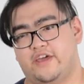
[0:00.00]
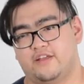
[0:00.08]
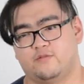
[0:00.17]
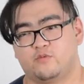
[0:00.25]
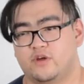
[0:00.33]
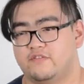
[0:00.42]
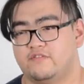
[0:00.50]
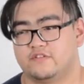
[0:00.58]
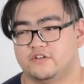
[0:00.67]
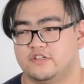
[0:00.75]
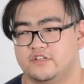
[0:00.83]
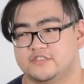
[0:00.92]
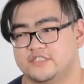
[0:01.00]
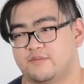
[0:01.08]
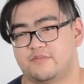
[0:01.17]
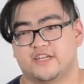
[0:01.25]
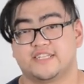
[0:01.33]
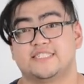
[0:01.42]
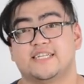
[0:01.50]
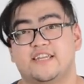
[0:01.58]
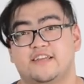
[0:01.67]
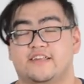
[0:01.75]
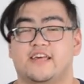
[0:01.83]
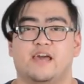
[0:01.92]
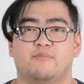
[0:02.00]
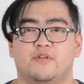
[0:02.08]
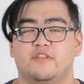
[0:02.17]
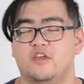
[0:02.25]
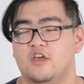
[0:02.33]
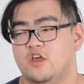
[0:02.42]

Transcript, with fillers: and wait for, you know, something exciting to happen.